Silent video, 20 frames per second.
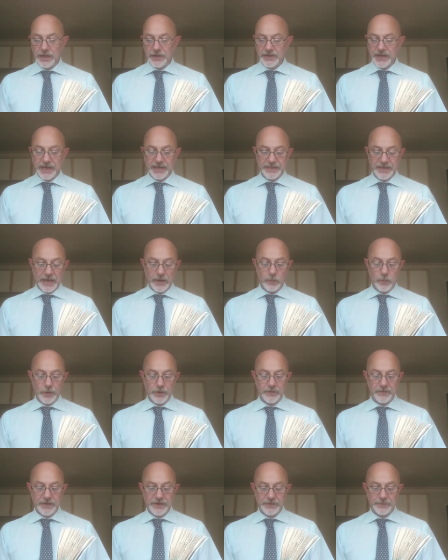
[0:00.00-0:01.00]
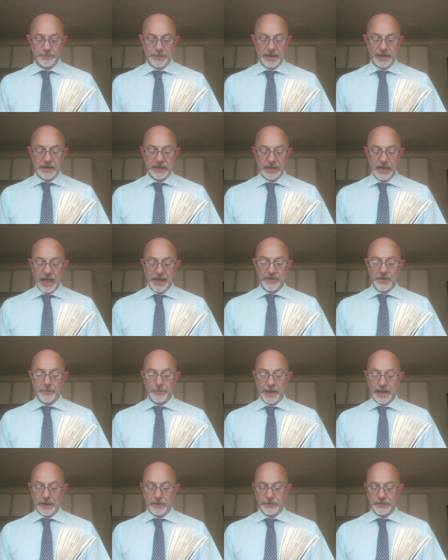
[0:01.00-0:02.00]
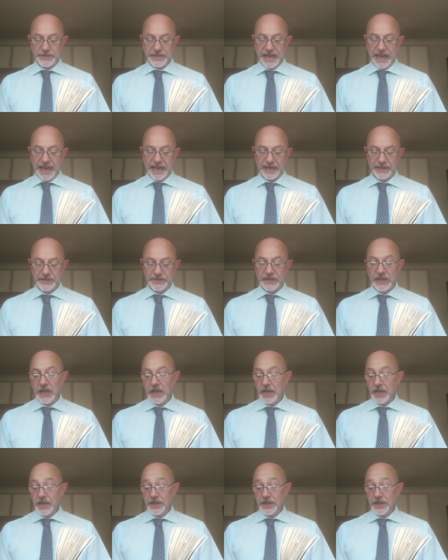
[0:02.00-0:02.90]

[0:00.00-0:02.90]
takes out one of his big leather bound texts,